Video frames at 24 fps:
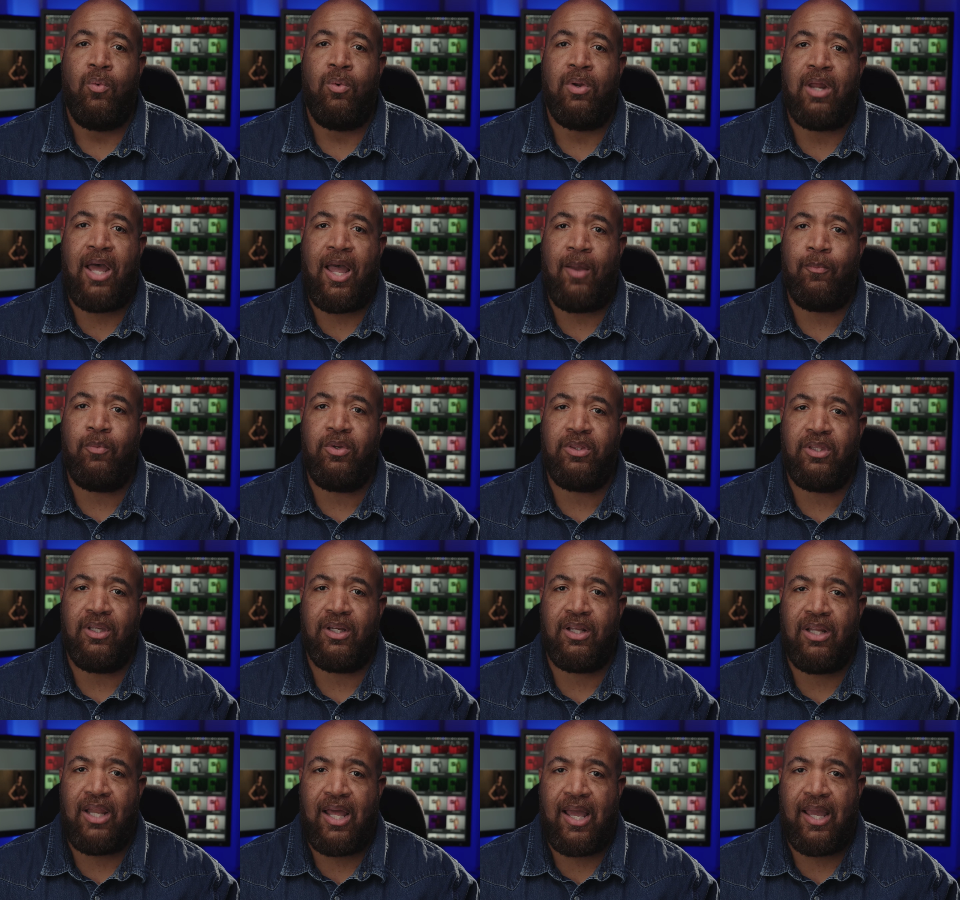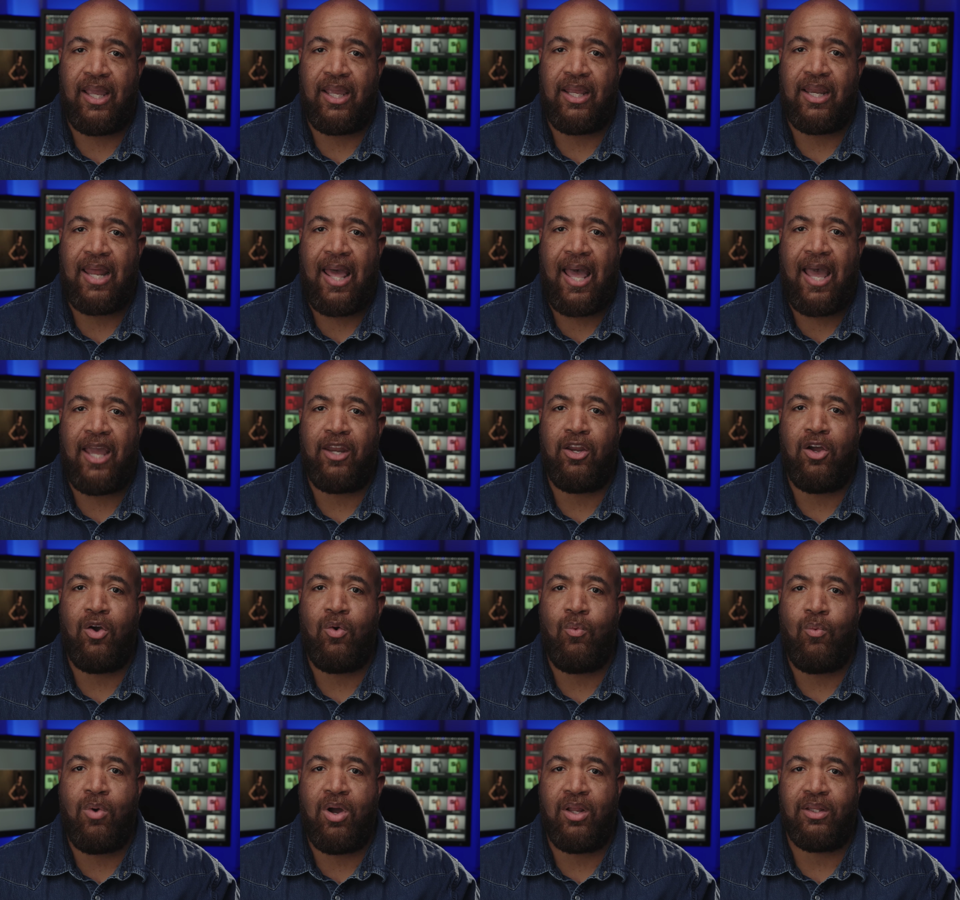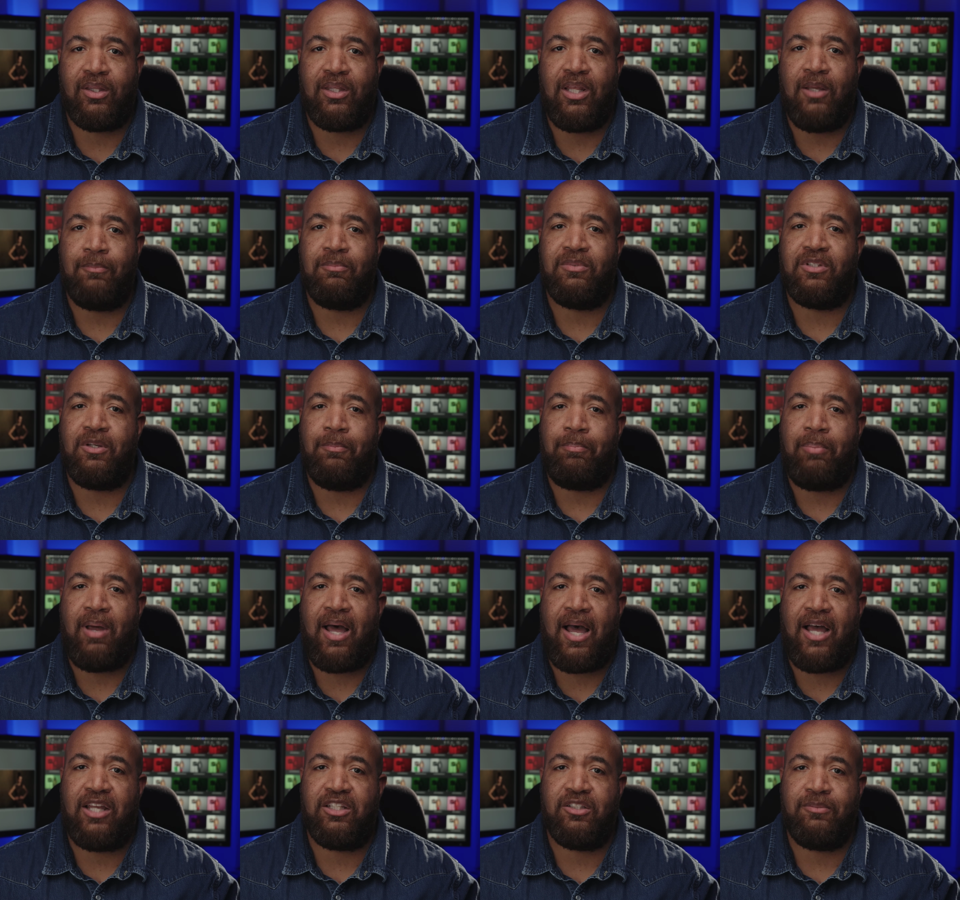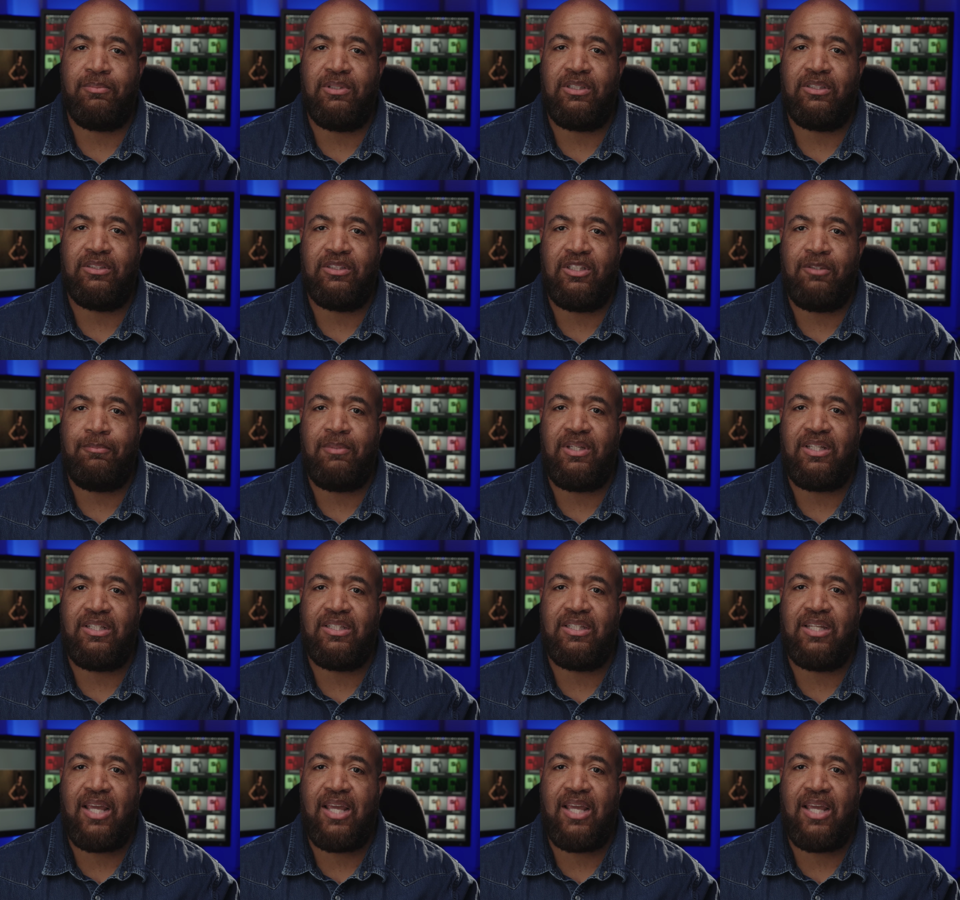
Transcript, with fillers: When I'm with a client, I don't want them to possibly see me